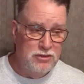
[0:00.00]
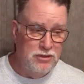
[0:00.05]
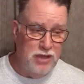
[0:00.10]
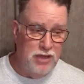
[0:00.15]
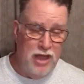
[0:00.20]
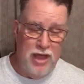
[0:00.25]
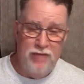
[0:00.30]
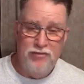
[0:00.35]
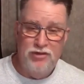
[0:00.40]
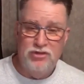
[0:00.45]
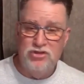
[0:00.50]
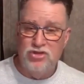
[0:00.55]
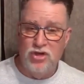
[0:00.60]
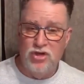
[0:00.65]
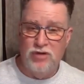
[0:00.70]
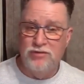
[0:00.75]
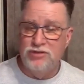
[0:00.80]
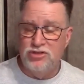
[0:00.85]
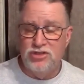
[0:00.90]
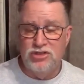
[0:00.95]
having
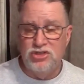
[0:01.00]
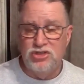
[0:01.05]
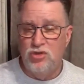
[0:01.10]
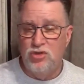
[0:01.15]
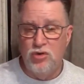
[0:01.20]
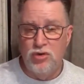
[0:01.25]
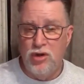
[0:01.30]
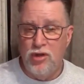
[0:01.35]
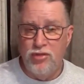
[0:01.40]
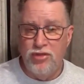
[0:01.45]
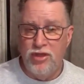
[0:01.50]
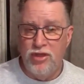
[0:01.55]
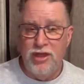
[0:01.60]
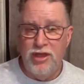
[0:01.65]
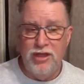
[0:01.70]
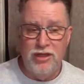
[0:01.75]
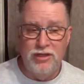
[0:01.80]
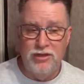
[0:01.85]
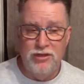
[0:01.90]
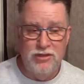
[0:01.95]
services, doing our
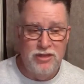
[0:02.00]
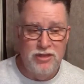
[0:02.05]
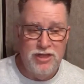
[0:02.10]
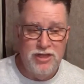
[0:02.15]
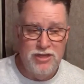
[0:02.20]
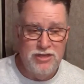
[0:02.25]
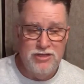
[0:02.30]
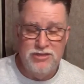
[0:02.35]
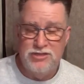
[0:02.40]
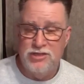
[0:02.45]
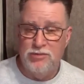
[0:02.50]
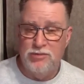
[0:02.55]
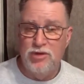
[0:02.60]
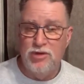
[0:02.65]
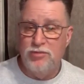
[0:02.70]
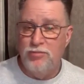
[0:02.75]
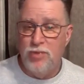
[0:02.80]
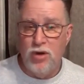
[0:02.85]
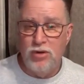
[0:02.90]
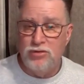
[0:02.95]
thing, and then someone
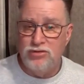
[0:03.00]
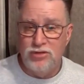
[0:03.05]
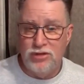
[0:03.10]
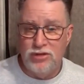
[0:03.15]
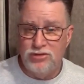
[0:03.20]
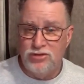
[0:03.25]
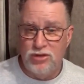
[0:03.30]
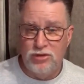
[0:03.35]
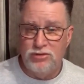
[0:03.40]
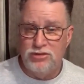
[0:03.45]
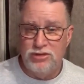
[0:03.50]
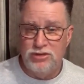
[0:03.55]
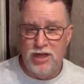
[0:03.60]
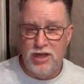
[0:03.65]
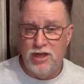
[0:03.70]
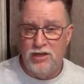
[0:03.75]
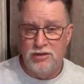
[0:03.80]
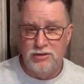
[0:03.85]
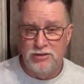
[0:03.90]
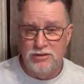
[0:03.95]
burns our church
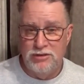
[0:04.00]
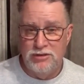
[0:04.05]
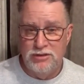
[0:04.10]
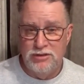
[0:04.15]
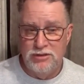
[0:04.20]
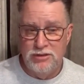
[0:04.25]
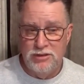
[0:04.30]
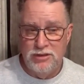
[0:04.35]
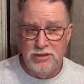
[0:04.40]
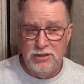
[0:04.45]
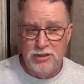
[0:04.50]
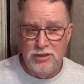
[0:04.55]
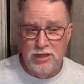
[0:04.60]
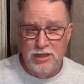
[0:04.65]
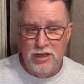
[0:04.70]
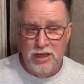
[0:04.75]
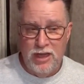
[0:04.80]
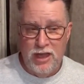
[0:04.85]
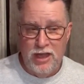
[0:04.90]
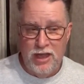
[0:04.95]
down.
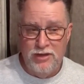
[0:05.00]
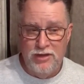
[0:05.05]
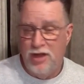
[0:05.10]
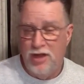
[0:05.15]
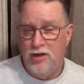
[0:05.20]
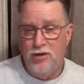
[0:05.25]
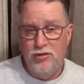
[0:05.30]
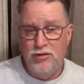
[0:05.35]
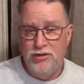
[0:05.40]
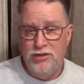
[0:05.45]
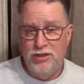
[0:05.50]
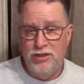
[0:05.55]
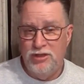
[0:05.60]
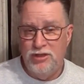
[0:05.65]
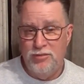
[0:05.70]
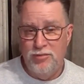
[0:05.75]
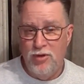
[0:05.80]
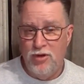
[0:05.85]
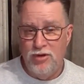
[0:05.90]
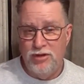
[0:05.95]
And not only did they
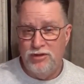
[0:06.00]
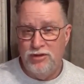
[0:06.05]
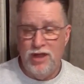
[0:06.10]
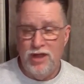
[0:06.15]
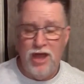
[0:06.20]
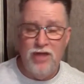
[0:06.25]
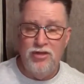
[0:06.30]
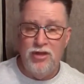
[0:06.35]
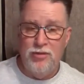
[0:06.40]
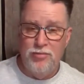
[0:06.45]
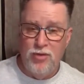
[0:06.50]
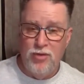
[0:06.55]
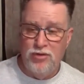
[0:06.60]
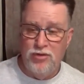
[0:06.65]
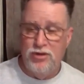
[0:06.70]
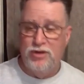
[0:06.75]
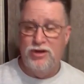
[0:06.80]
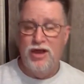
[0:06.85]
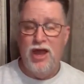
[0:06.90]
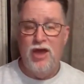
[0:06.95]
burn it down, they burned
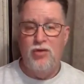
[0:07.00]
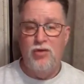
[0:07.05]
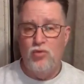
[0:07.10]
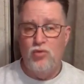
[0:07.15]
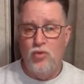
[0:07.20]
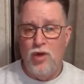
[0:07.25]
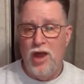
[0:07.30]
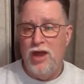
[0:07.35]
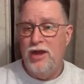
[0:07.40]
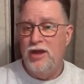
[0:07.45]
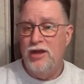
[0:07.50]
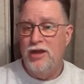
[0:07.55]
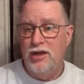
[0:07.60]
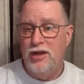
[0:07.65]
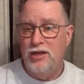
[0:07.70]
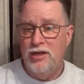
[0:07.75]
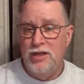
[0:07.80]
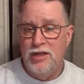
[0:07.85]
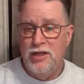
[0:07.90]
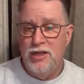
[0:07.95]
it down right in
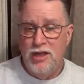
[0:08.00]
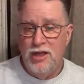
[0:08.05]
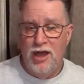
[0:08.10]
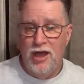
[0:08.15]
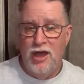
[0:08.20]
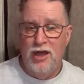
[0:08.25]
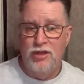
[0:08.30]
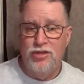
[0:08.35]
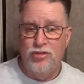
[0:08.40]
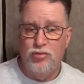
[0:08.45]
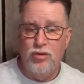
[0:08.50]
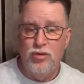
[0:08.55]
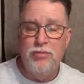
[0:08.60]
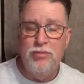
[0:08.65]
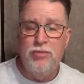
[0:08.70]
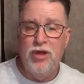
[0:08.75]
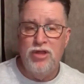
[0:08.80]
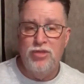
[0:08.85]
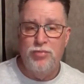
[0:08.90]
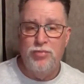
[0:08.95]
a, a three
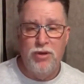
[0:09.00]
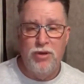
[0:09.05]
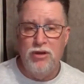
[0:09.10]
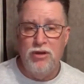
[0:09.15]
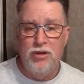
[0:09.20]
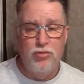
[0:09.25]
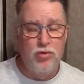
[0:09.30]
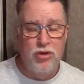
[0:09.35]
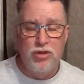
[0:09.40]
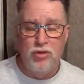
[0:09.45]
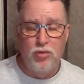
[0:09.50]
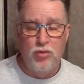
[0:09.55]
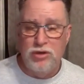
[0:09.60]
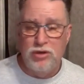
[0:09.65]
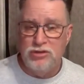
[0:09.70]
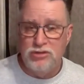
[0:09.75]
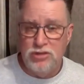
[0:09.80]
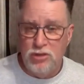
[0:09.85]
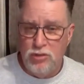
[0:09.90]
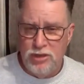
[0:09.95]
month period where there
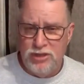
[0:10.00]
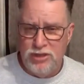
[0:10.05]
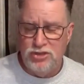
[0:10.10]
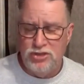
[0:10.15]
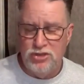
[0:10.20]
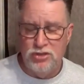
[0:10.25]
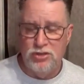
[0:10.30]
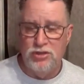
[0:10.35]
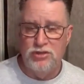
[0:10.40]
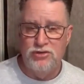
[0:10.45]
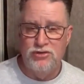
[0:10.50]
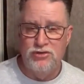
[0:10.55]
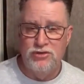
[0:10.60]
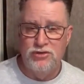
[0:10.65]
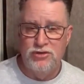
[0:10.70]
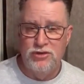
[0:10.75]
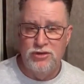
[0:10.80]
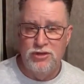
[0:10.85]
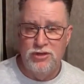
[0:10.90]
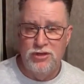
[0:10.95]
was no insurance.
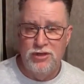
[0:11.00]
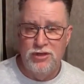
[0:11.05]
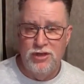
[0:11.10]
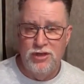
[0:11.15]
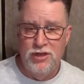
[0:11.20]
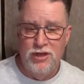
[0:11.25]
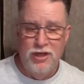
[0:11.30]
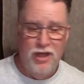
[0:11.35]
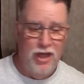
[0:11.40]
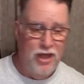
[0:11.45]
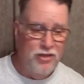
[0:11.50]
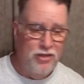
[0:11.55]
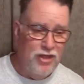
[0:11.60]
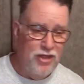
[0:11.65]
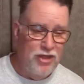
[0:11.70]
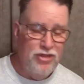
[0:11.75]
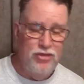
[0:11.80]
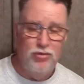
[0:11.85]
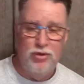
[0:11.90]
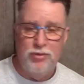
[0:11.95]
And
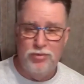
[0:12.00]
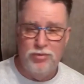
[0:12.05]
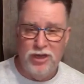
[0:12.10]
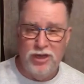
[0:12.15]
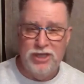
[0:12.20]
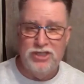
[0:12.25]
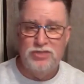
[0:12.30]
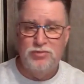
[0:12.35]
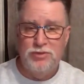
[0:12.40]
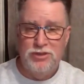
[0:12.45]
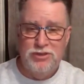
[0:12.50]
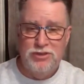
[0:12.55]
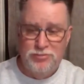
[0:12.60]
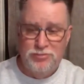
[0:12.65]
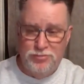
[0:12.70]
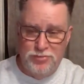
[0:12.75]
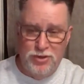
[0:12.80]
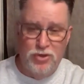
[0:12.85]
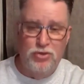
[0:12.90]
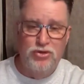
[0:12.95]
then the
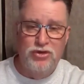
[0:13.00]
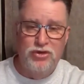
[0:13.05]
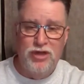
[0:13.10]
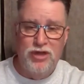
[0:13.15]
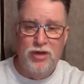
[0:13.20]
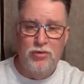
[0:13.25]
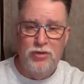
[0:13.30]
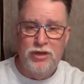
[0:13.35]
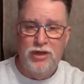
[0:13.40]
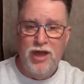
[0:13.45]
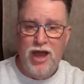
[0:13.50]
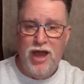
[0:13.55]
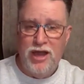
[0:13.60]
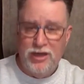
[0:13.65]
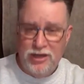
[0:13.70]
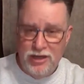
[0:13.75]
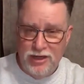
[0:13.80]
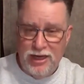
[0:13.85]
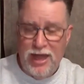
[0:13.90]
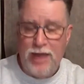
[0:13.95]
replacement building that we got
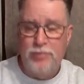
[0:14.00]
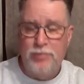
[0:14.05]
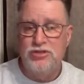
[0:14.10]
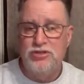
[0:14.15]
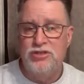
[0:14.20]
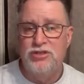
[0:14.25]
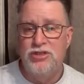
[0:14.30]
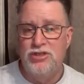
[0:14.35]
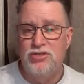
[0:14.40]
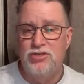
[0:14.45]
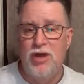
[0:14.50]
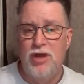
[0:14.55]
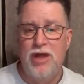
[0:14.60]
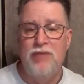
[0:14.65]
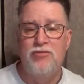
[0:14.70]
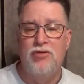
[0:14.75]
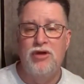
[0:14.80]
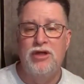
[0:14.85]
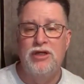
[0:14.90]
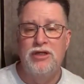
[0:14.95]
collapsed in the
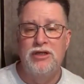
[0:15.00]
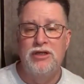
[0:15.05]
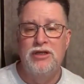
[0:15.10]
driveway.